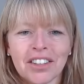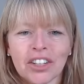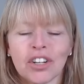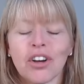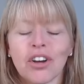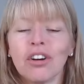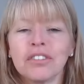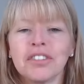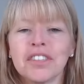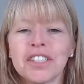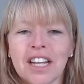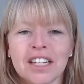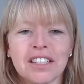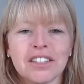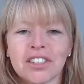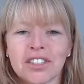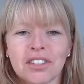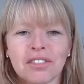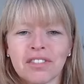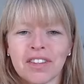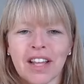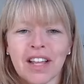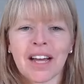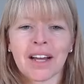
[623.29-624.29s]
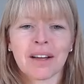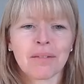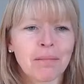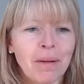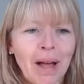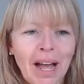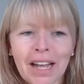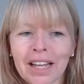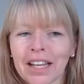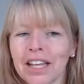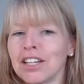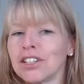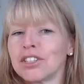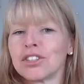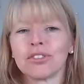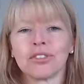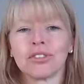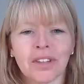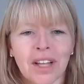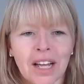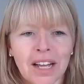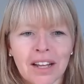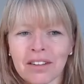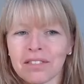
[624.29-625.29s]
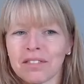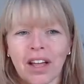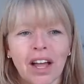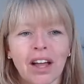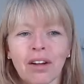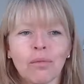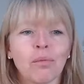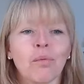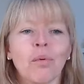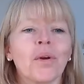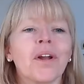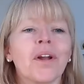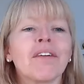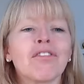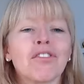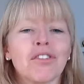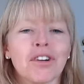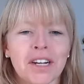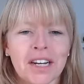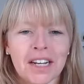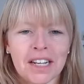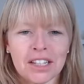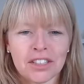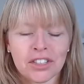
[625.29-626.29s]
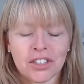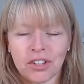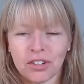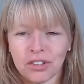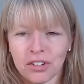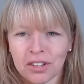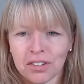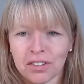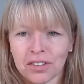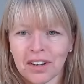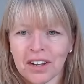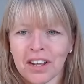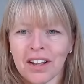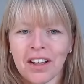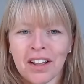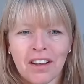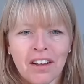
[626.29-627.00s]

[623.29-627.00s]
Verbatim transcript: the contents of that package or that, that whatever it is, you can